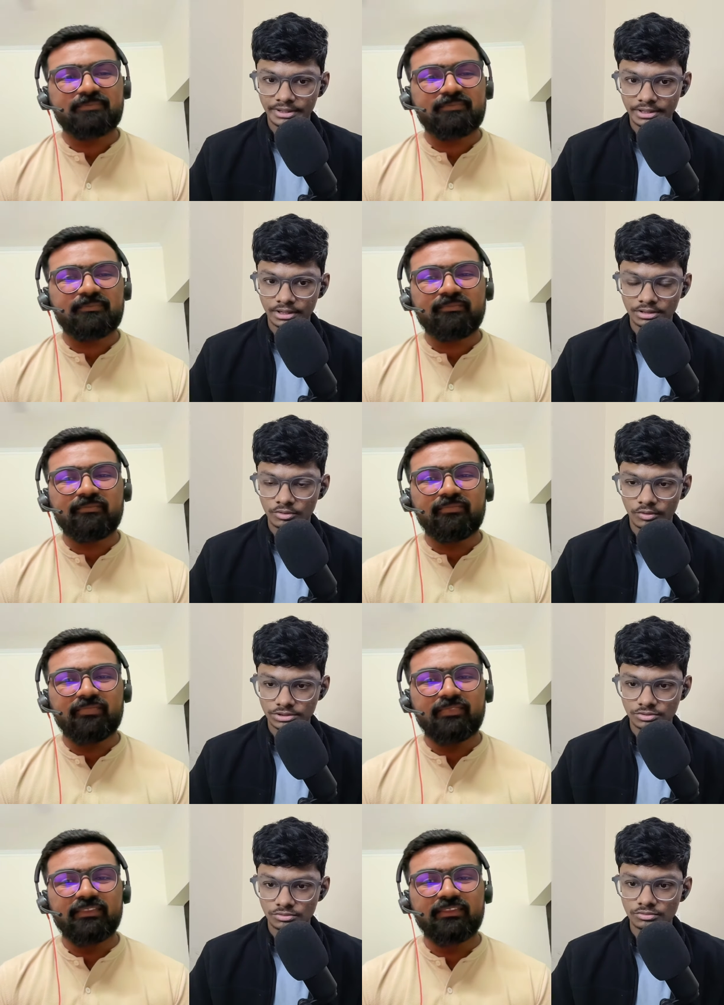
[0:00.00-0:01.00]
Speaker 1: btech and he
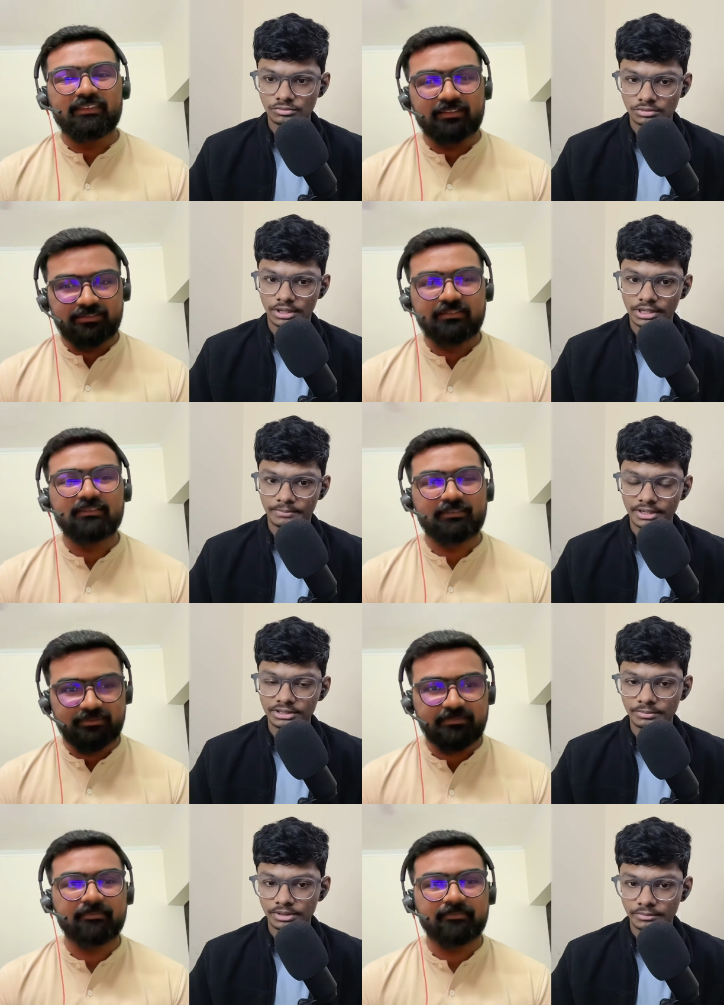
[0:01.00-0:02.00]
wants to like
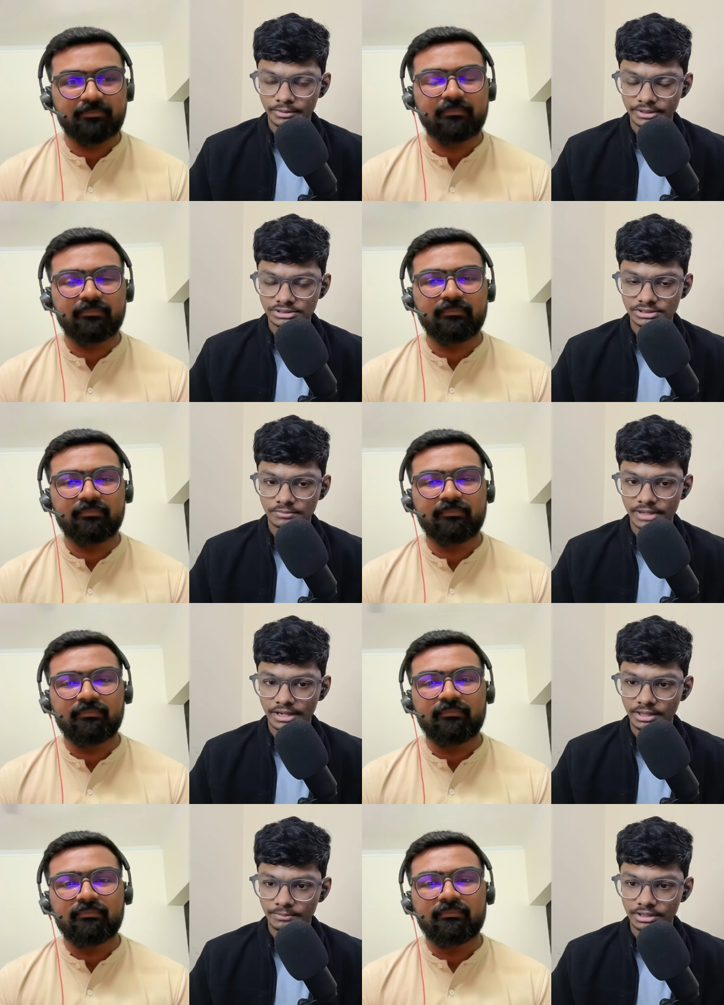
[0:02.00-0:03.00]
apply in the pmrf scheme
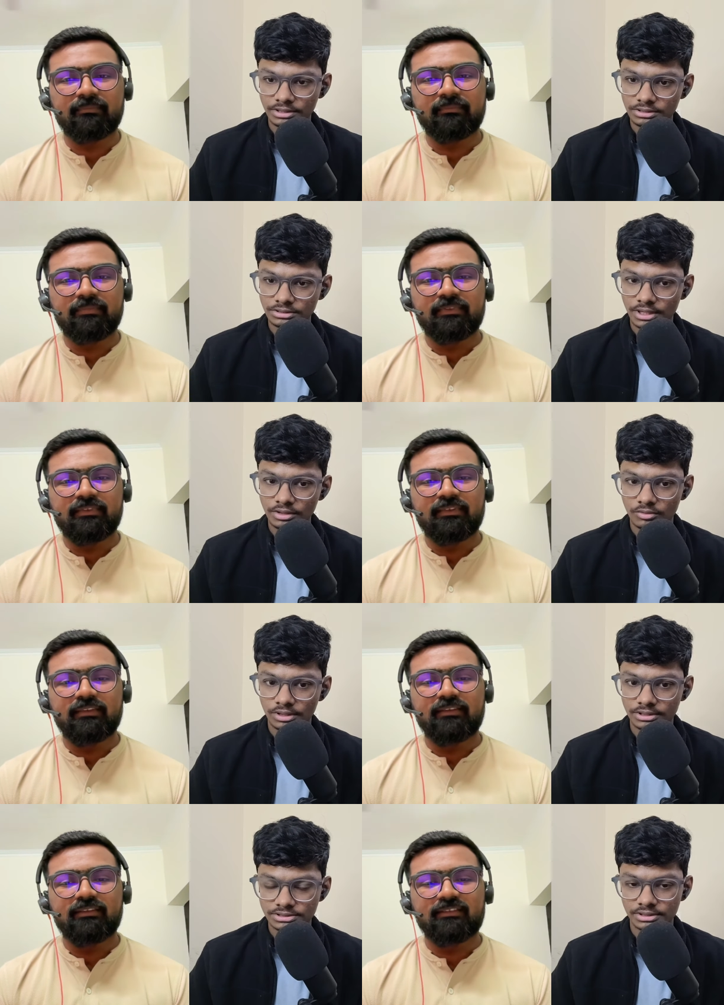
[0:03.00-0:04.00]
can he apply in that
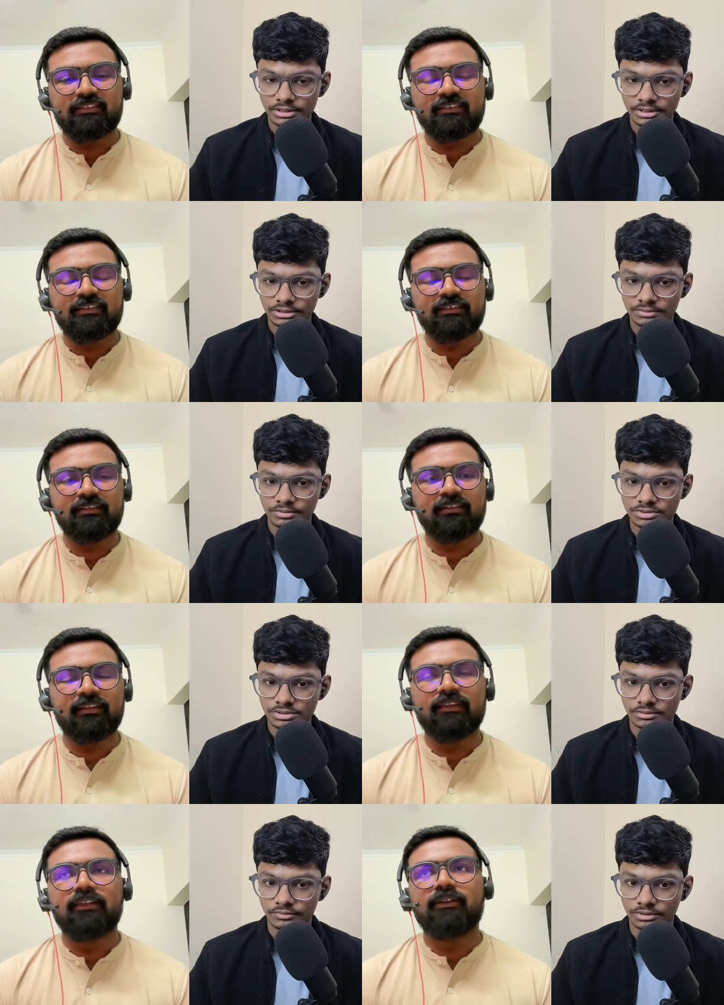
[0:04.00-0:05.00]
or like is there any other
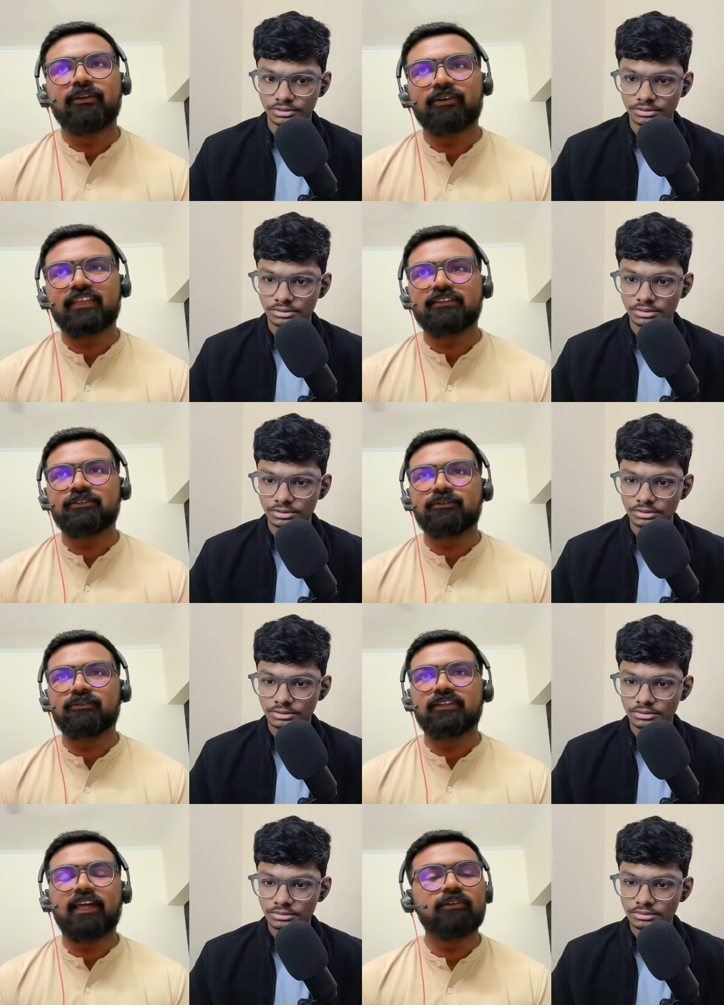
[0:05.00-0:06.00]
procedure for okay, it okay
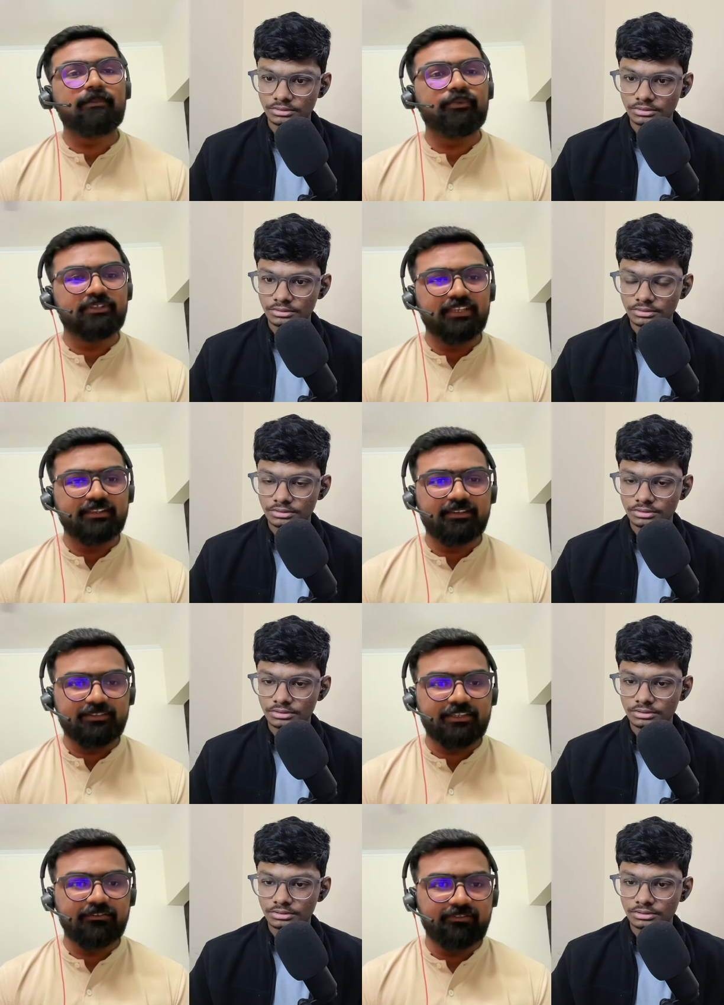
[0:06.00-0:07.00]
so now
Speaker 2: the procedure
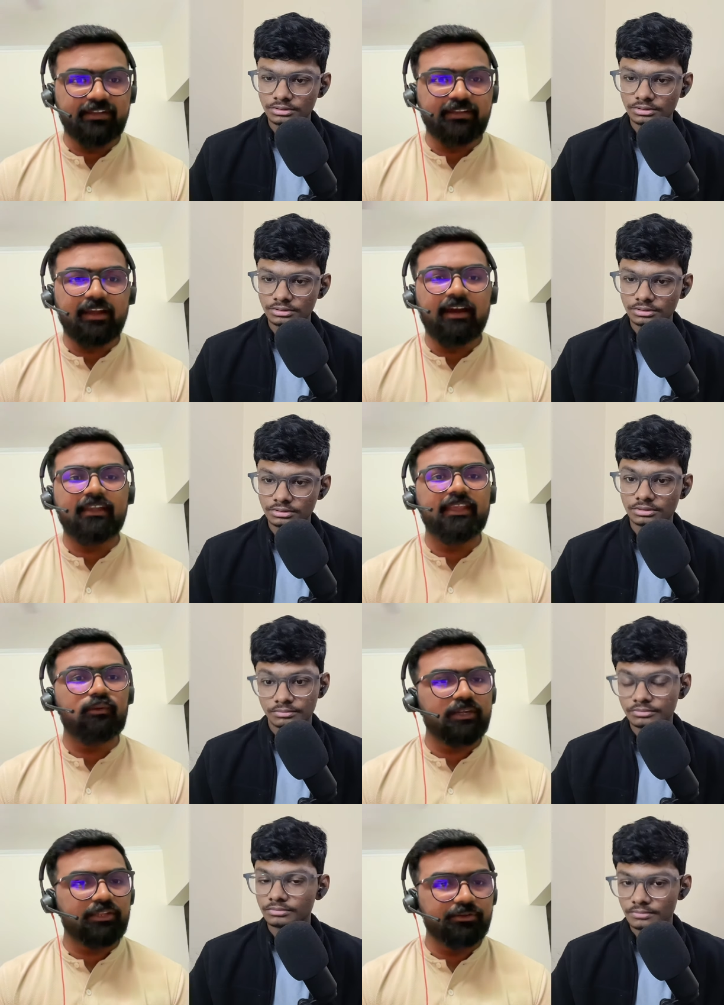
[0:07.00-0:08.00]
is different earlier
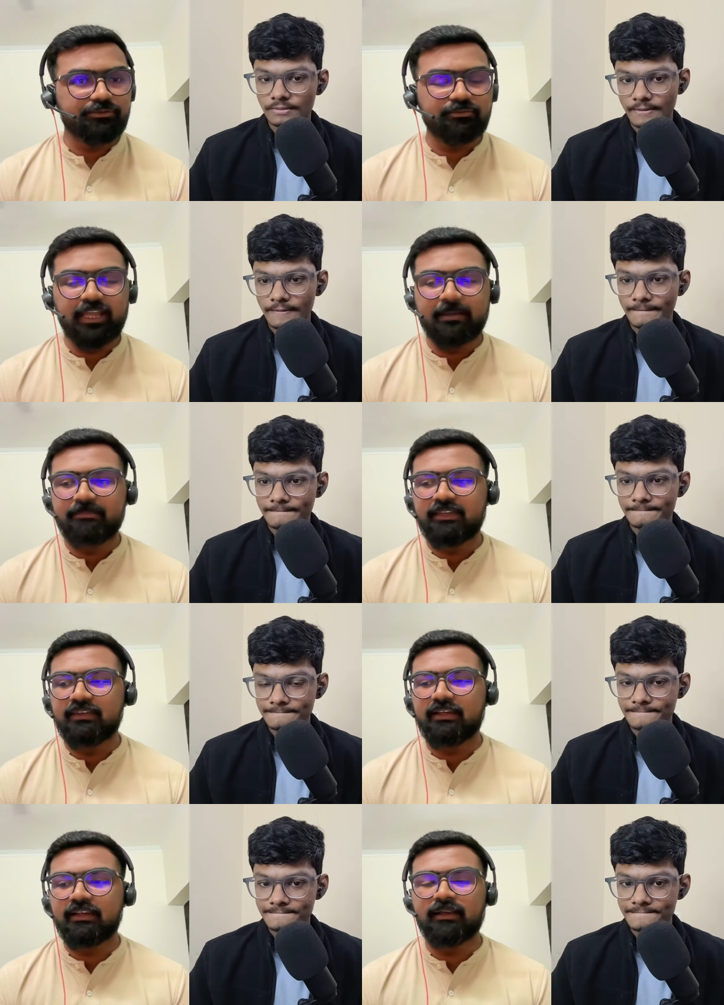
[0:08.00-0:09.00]
what used to happen
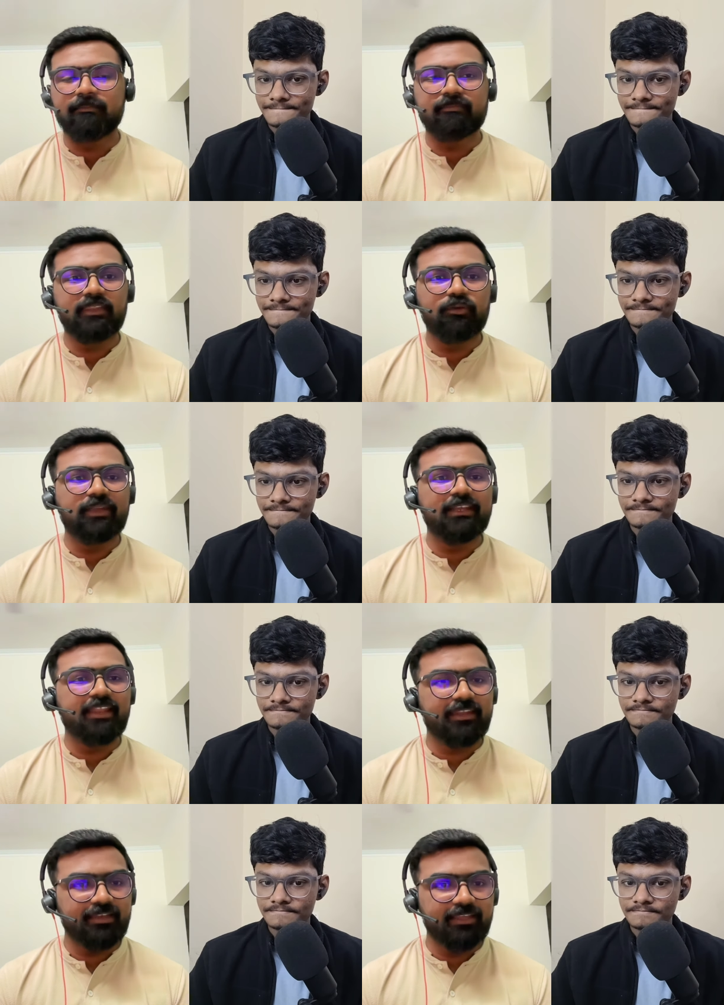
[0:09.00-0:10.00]
uh, you can
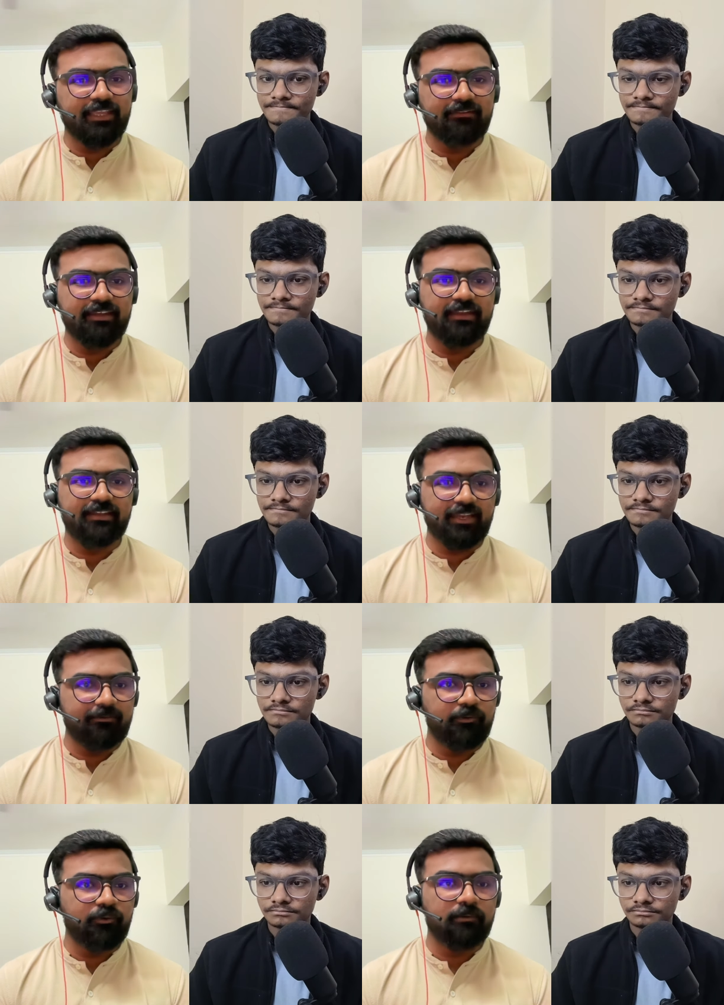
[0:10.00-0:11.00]
directly give an
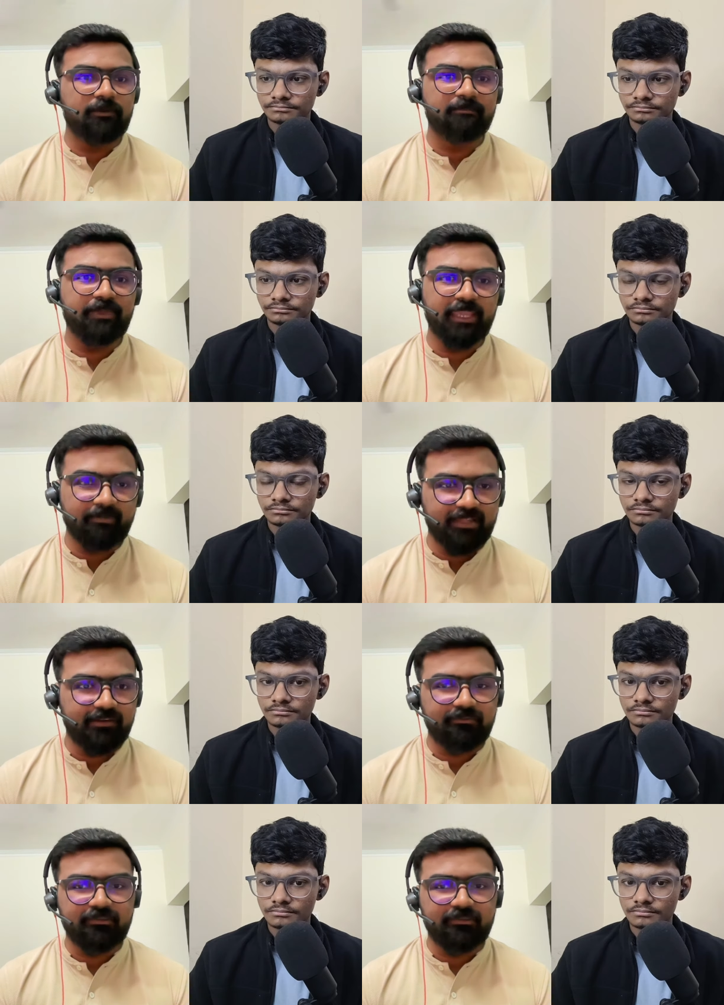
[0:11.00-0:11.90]
interview of a pmrf